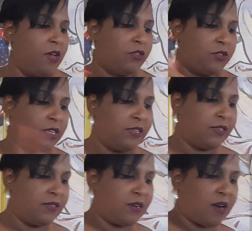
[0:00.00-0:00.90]
So this
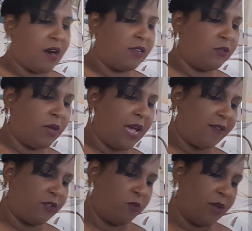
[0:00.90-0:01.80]
is the cards we have.
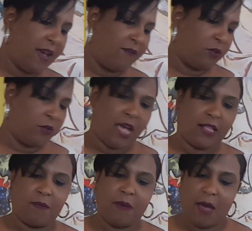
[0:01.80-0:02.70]
So we have
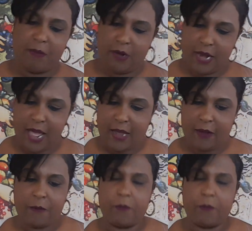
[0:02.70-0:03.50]
at the bottom of the deck,